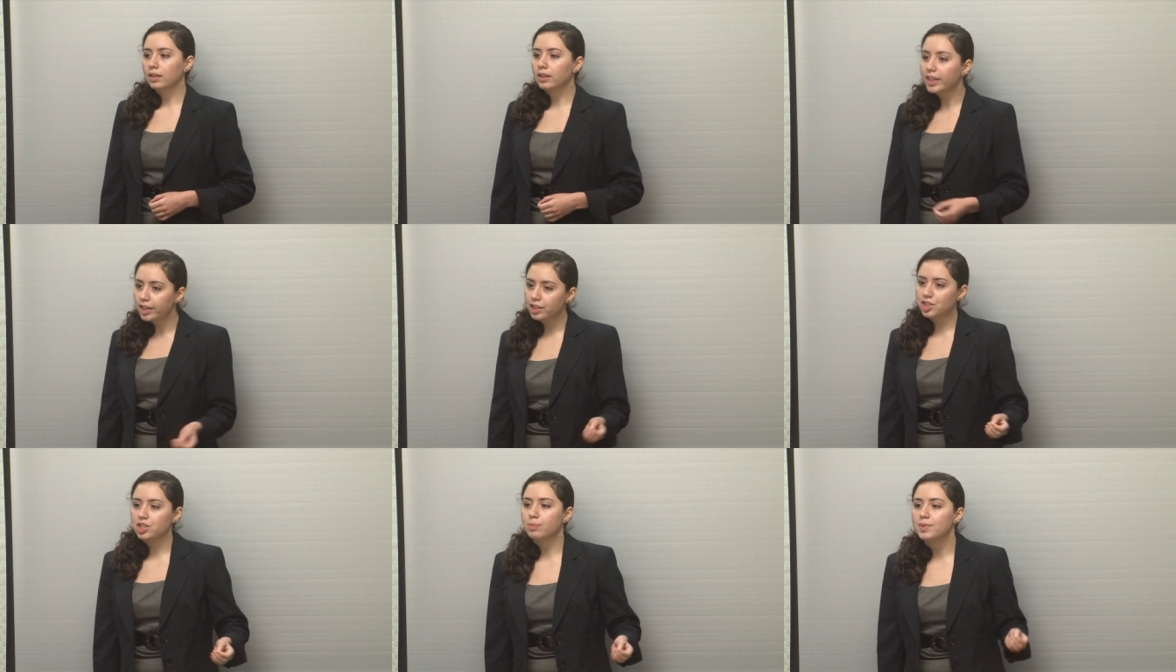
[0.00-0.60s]

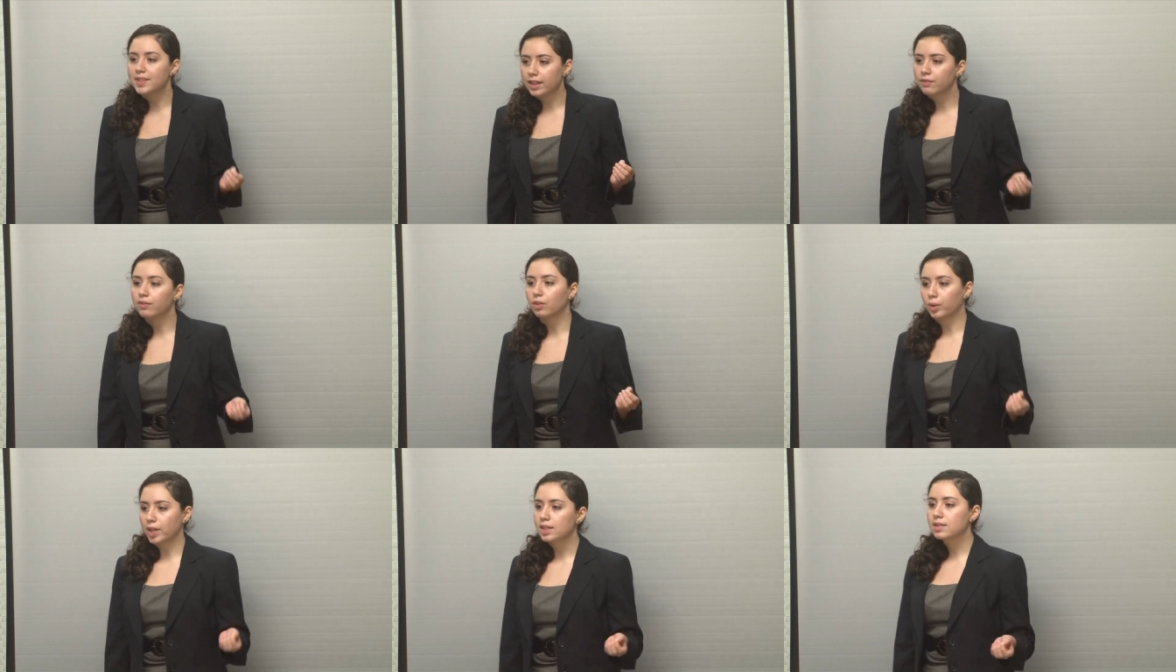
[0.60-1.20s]
Leadership is
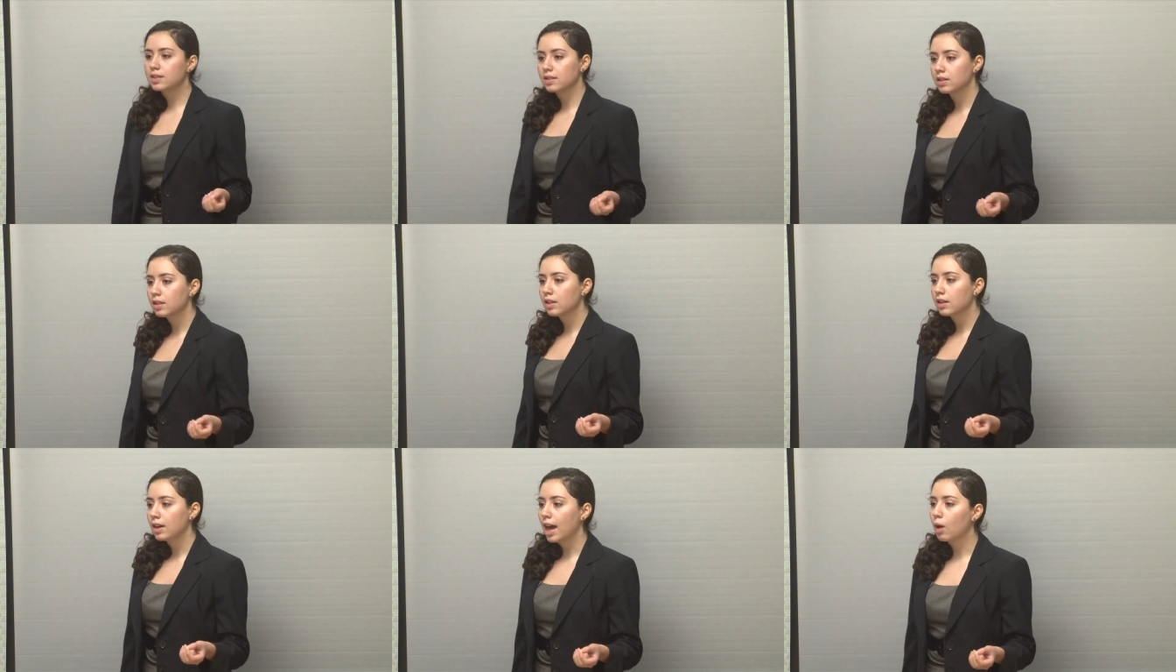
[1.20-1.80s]
influence.
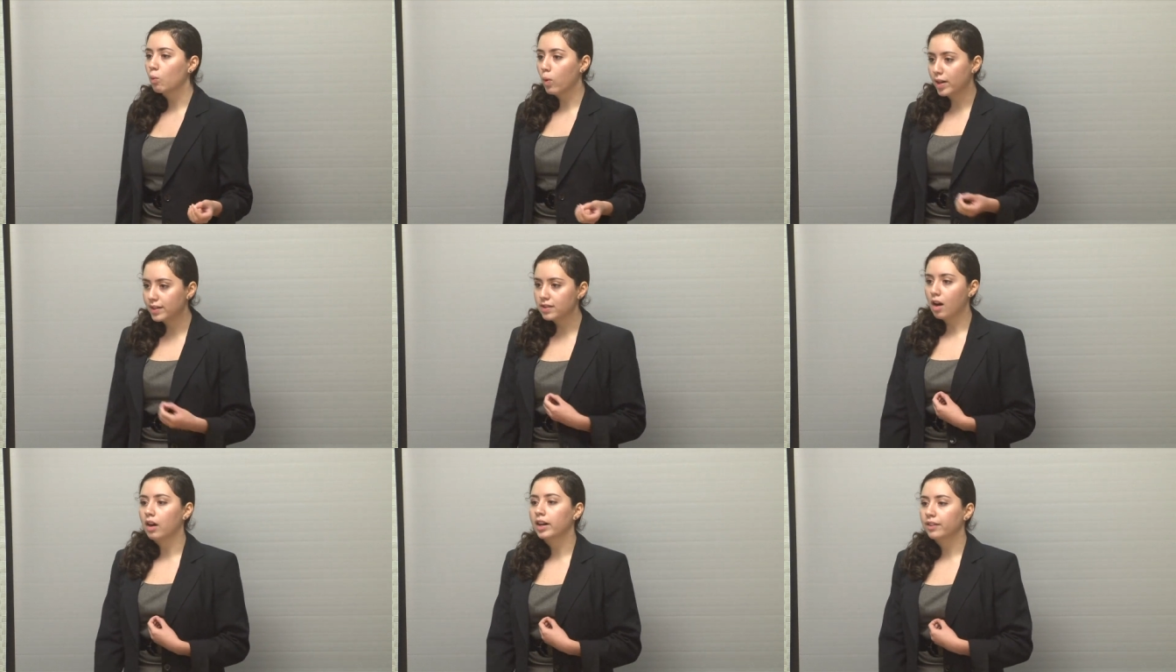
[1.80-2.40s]
And what
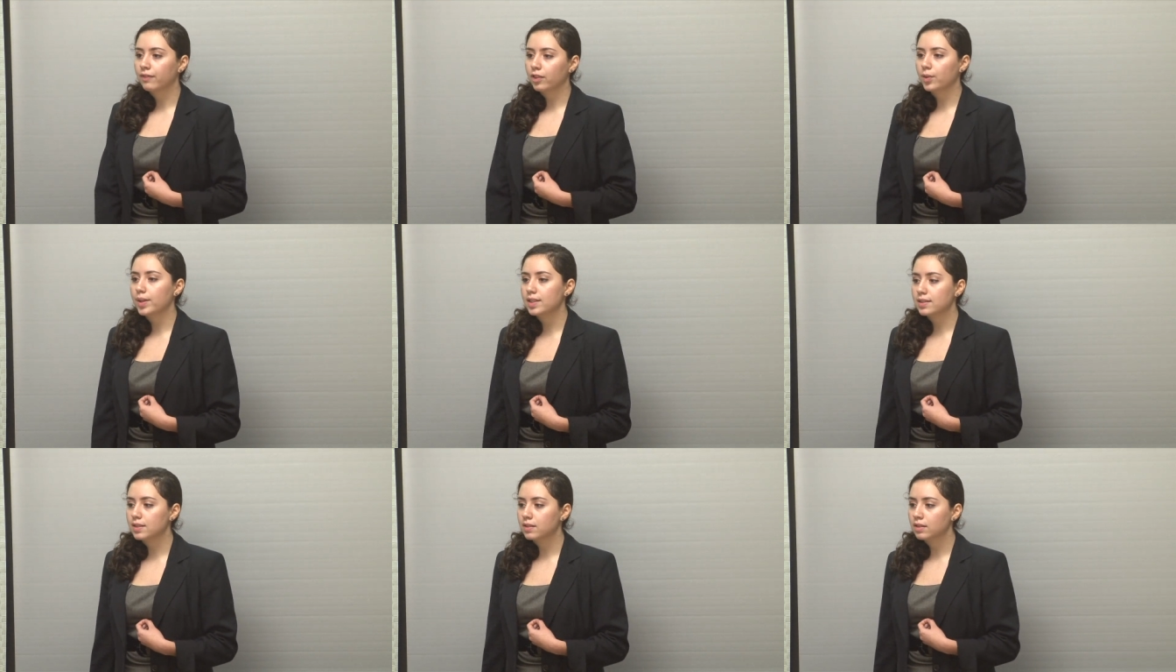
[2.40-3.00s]
is our
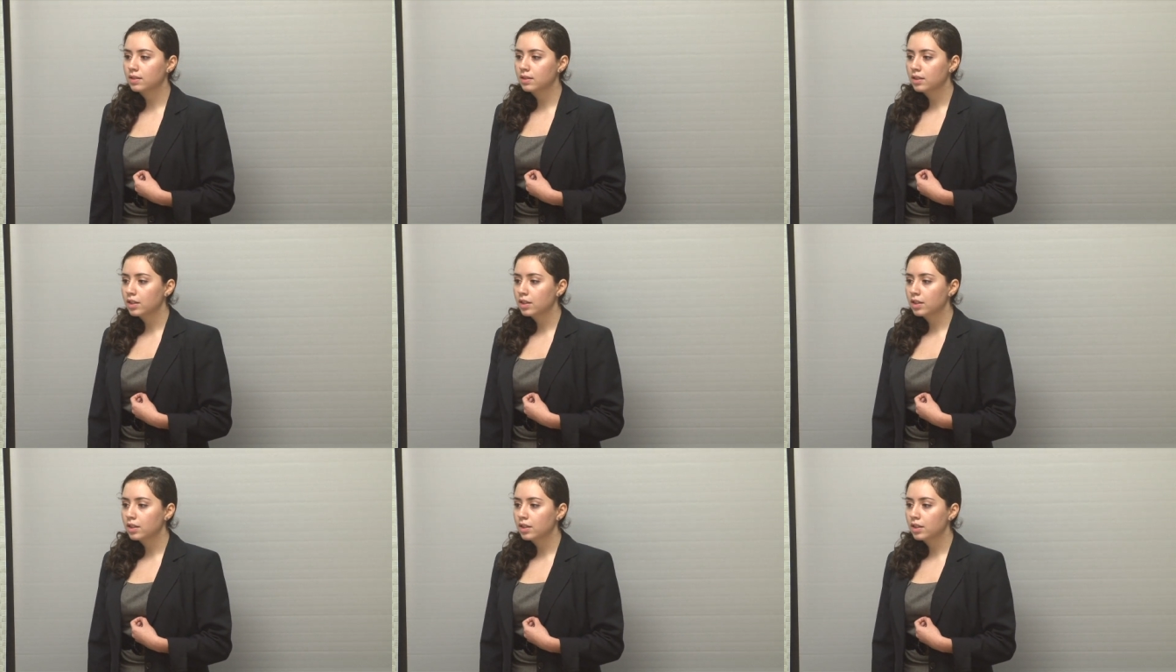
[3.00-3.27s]
influence?